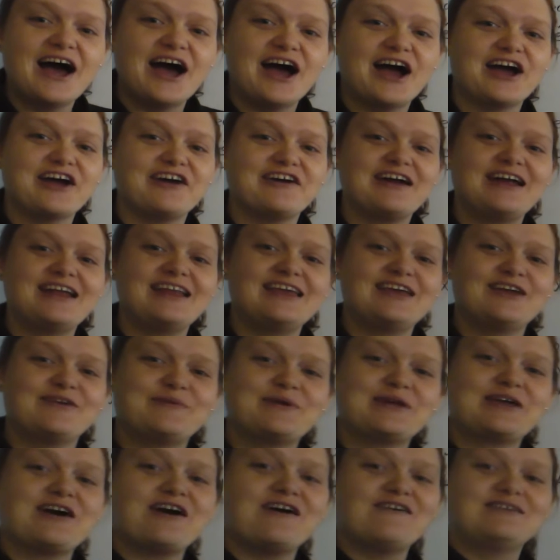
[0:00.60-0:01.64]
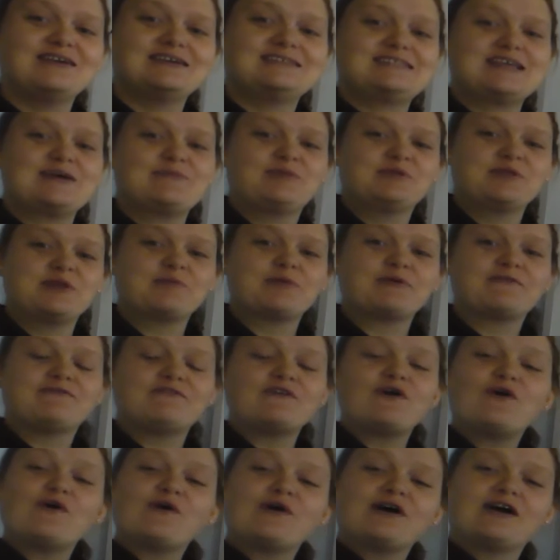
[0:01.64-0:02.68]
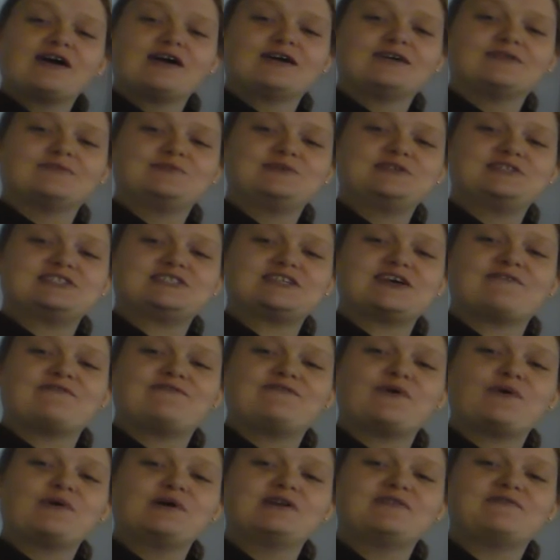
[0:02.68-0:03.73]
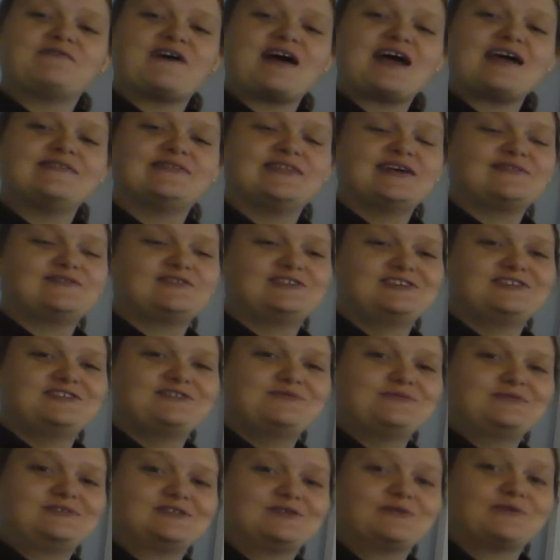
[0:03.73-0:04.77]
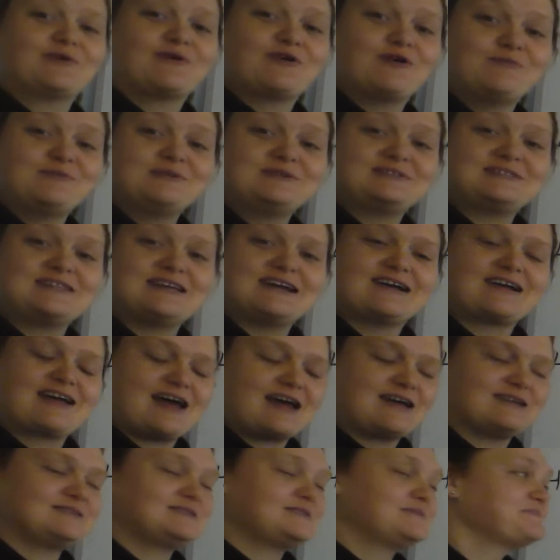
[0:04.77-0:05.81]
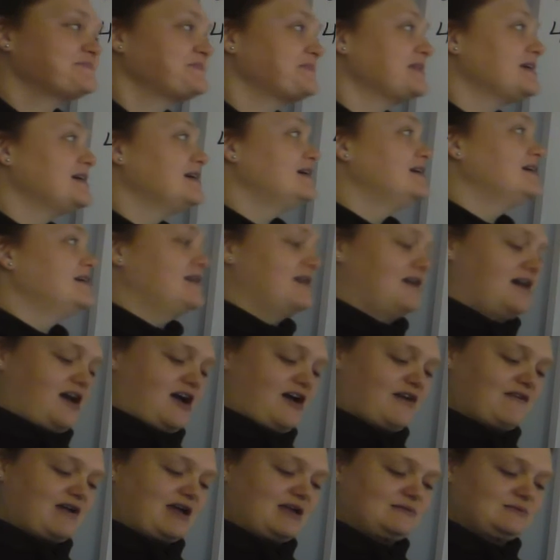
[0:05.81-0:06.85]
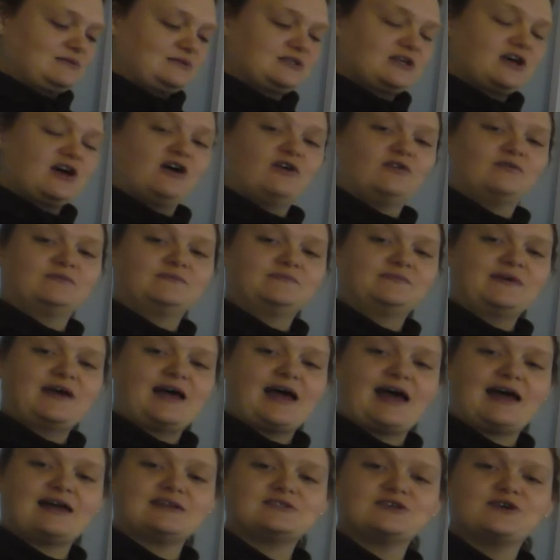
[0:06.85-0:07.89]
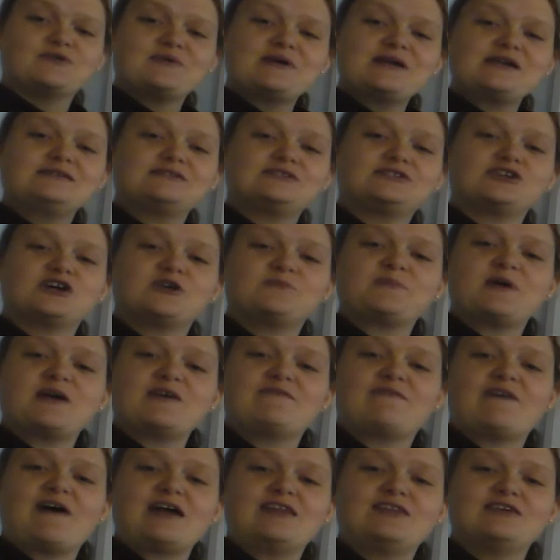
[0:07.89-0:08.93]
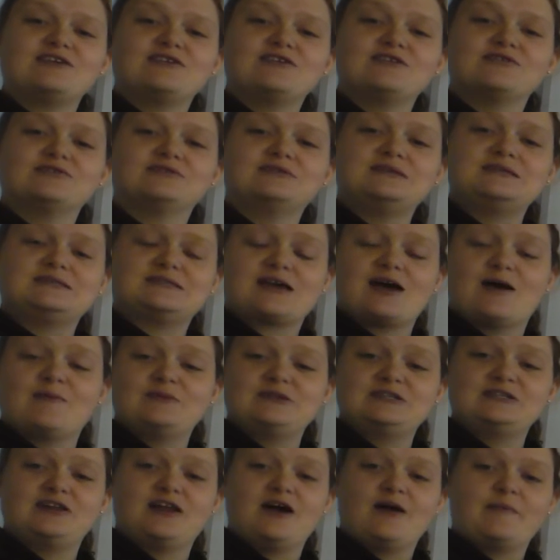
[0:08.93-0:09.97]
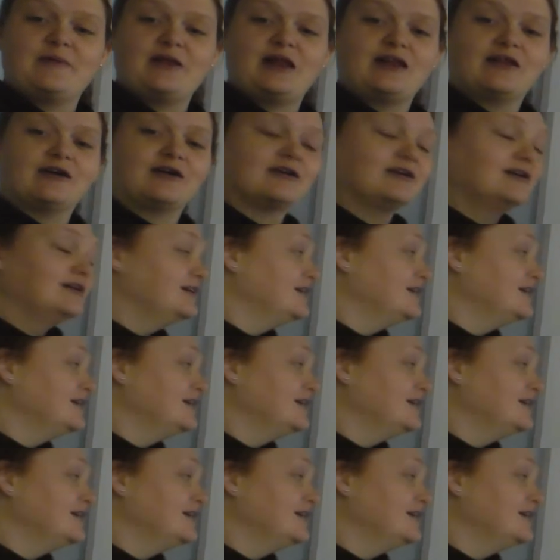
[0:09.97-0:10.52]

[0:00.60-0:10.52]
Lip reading: Alrighty, here we go. Example number 4. We just have 4 and 5 left to do, so we're almost there, guys. Alright, so as always, start by finding your least common denominator.